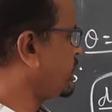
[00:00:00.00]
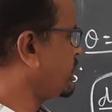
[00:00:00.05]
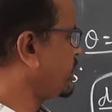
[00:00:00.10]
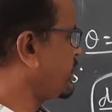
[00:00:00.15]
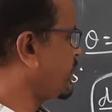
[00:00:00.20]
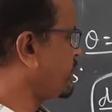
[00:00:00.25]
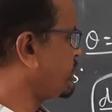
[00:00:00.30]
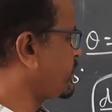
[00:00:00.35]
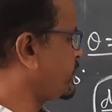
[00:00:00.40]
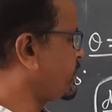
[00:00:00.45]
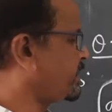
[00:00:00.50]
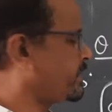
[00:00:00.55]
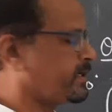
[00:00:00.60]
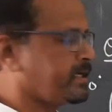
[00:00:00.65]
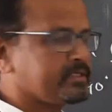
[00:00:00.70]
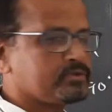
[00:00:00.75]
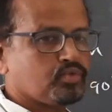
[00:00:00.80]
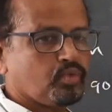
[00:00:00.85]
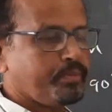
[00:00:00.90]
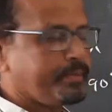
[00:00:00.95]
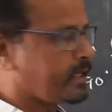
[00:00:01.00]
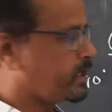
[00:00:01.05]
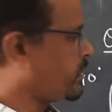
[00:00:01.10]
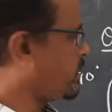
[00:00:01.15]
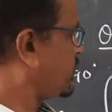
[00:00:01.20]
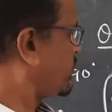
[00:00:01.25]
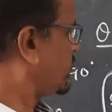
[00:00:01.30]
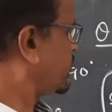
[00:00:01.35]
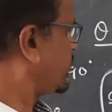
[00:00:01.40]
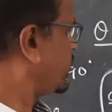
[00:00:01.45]
I am writing it as
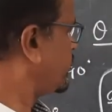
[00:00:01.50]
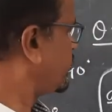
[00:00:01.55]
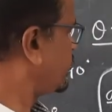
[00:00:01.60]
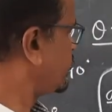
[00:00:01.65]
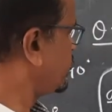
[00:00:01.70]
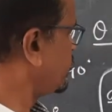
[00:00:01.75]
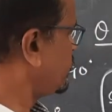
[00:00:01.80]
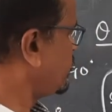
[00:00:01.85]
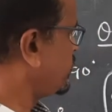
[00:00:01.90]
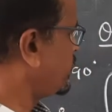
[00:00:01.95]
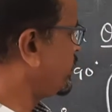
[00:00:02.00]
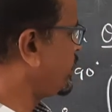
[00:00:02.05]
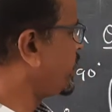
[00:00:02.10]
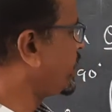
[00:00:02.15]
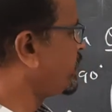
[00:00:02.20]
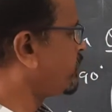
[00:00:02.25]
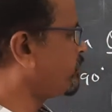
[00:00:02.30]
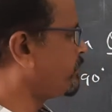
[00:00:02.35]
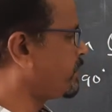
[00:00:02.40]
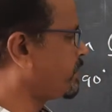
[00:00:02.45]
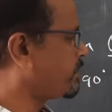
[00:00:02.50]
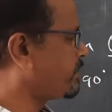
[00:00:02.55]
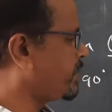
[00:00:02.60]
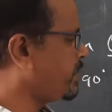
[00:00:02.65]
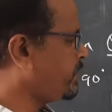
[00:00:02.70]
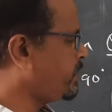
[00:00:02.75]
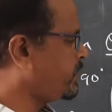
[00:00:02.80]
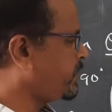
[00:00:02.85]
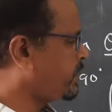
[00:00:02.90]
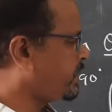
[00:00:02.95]
omega, into d omega
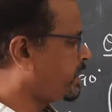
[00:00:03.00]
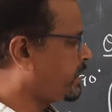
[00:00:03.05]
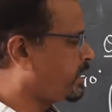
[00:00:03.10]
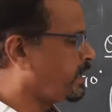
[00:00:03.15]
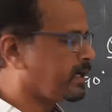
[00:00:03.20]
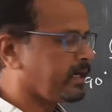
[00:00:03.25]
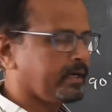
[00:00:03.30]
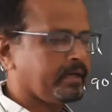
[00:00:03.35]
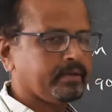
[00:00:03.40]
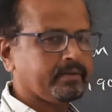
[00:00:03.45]
by d